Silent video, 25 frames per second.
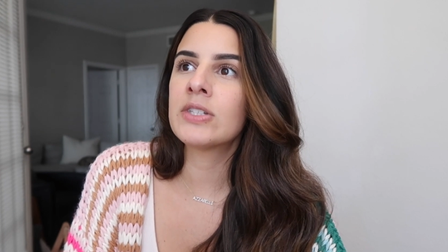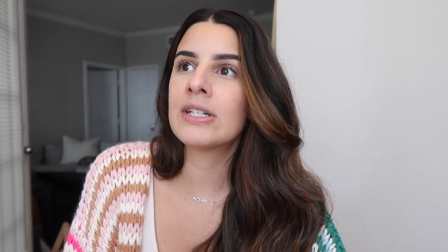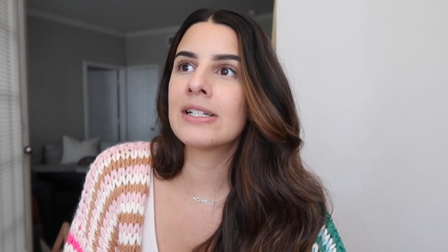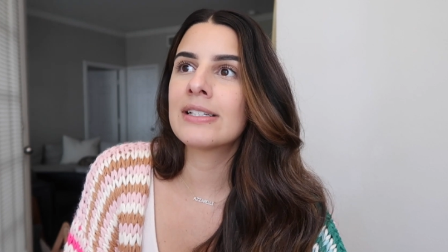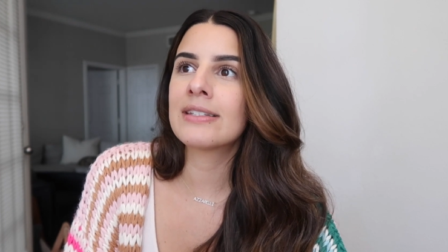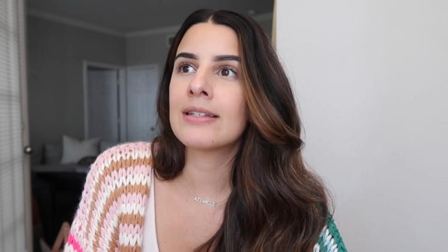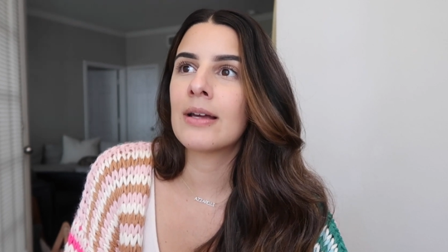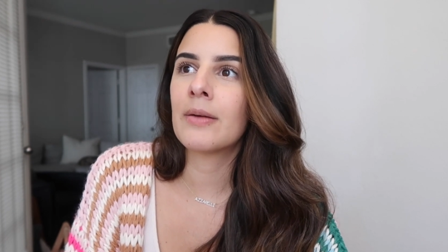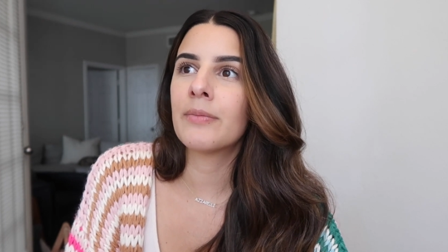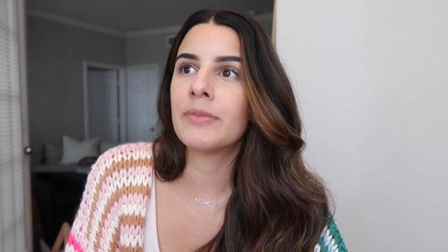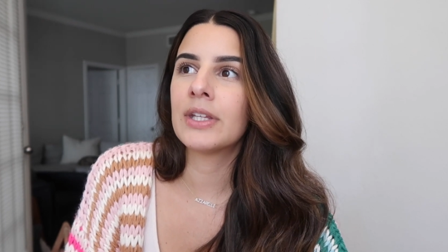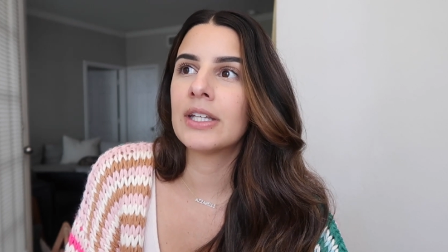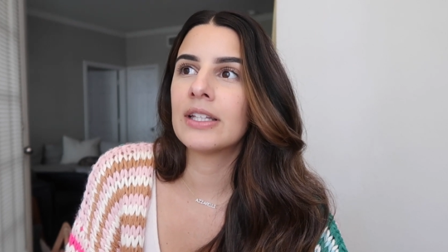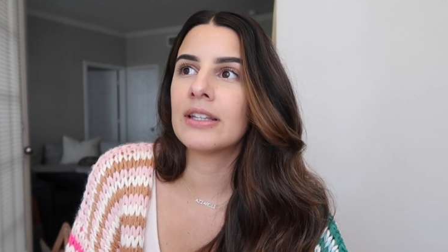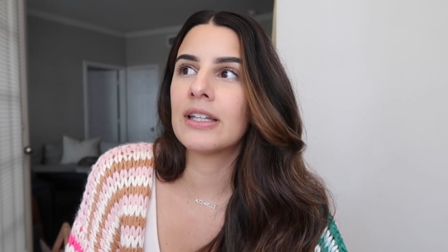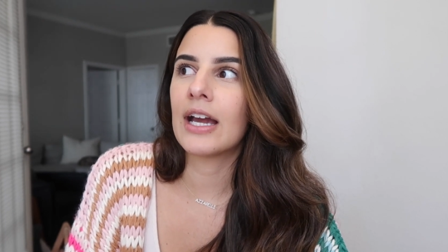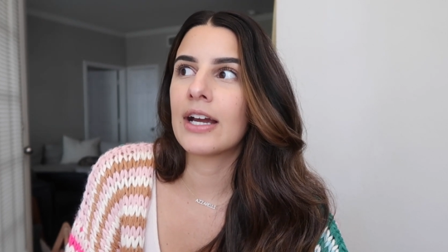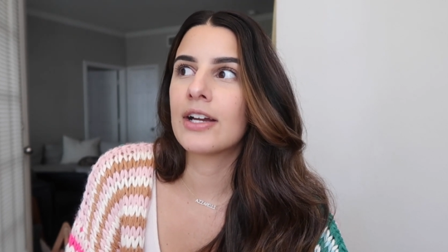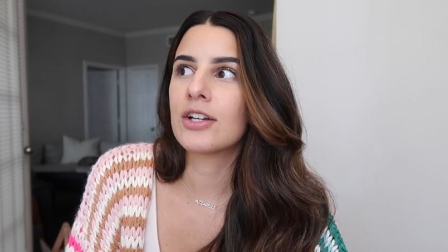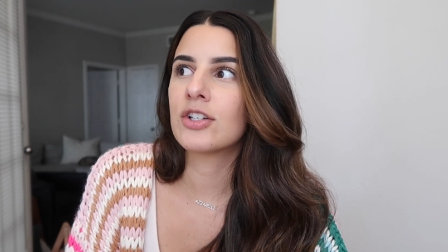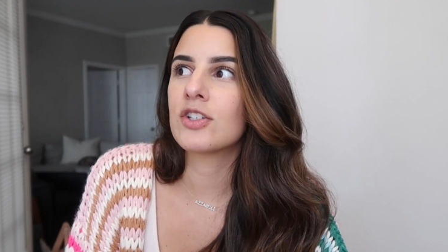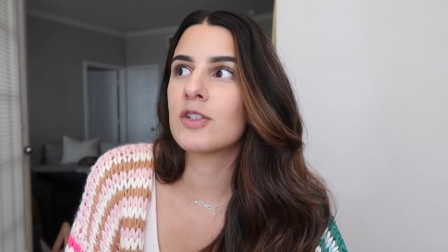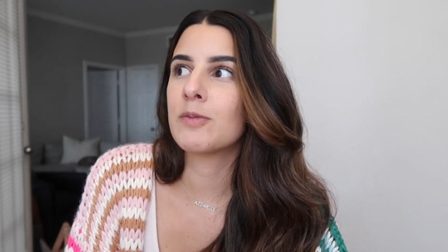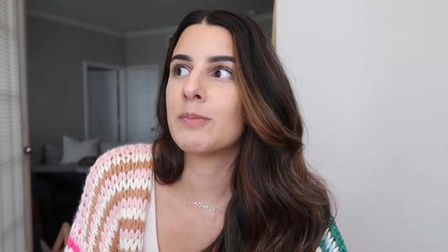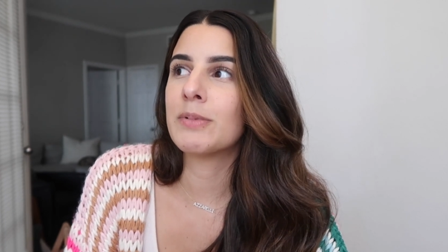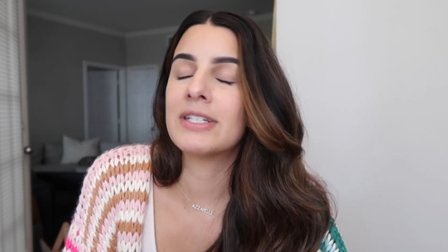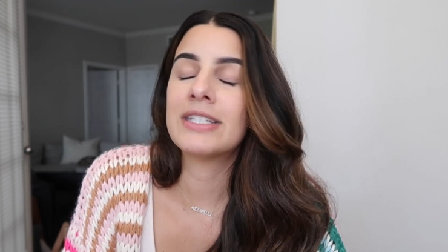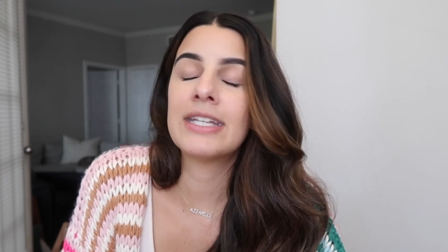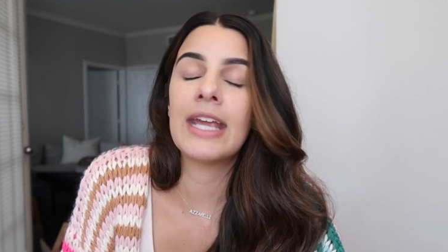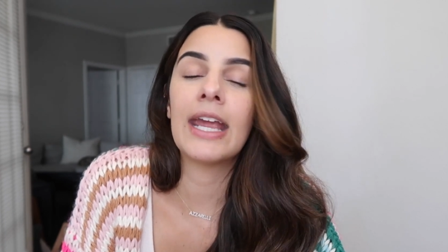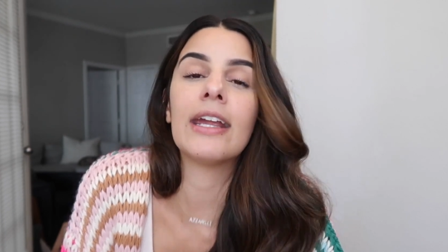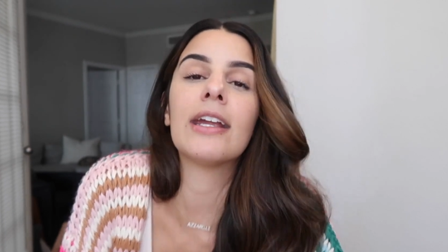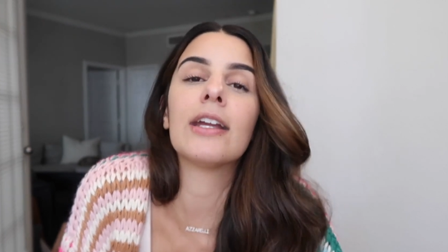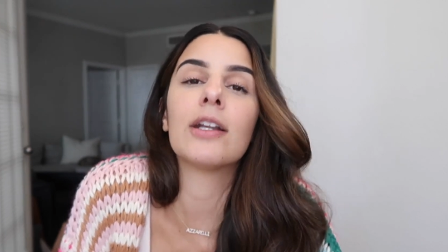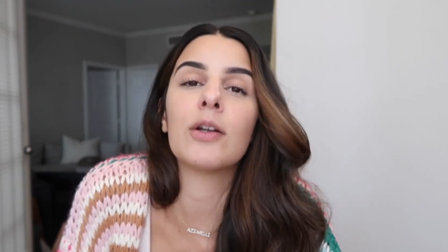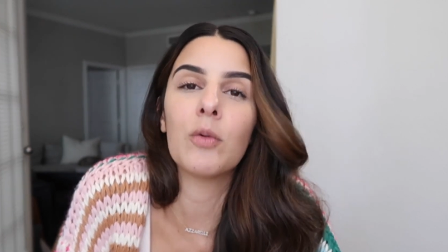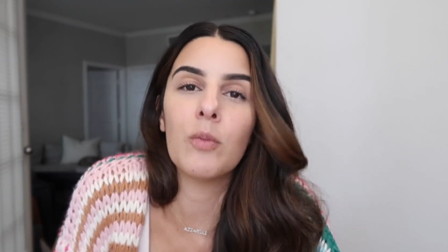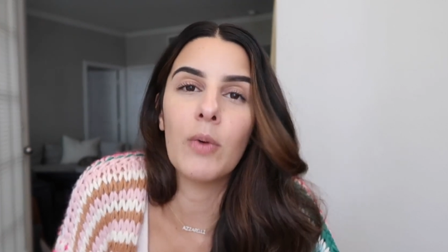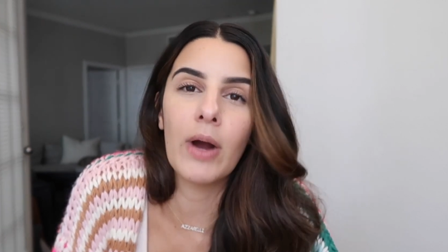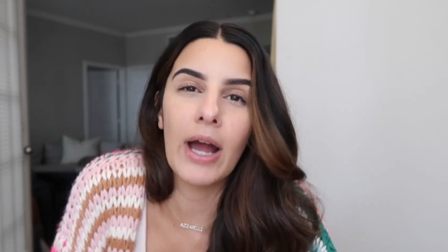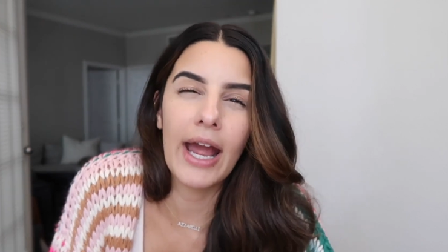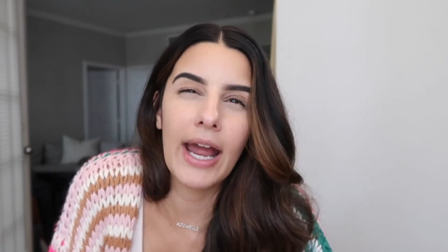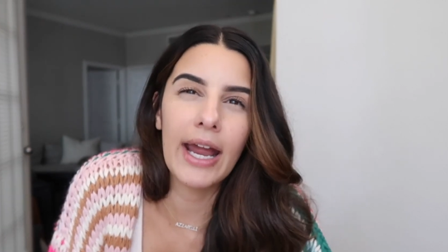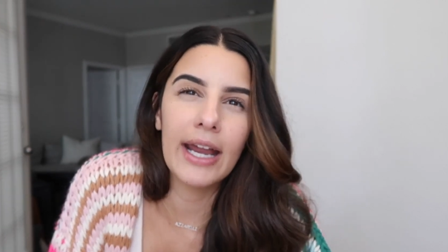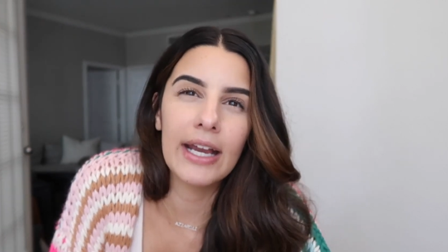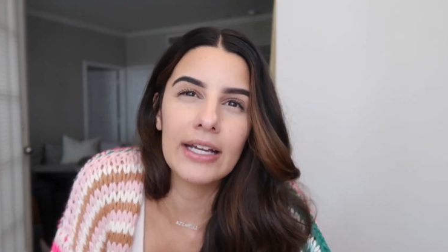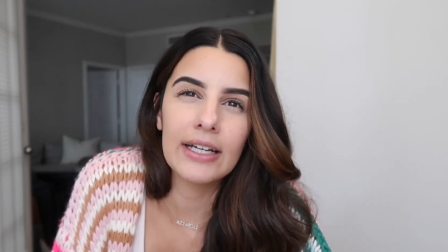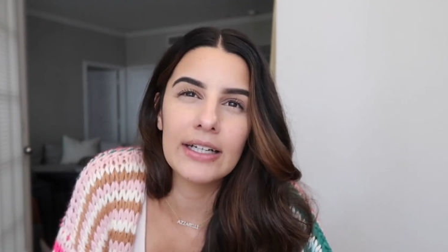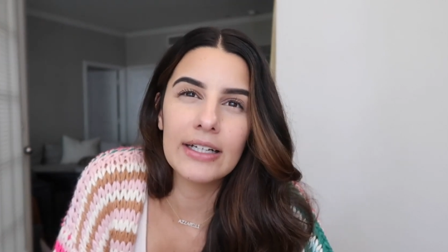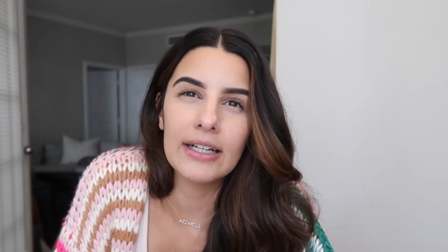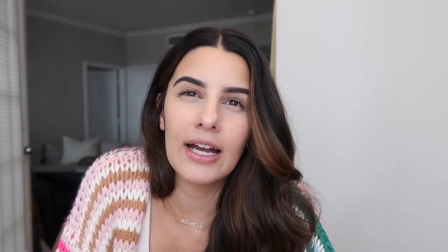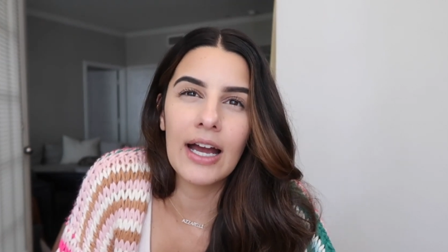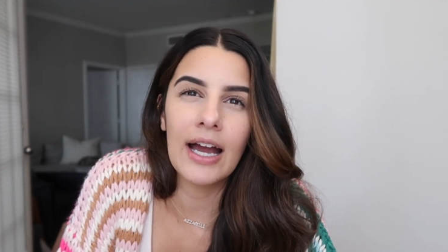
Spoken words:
like something that could just be taken away,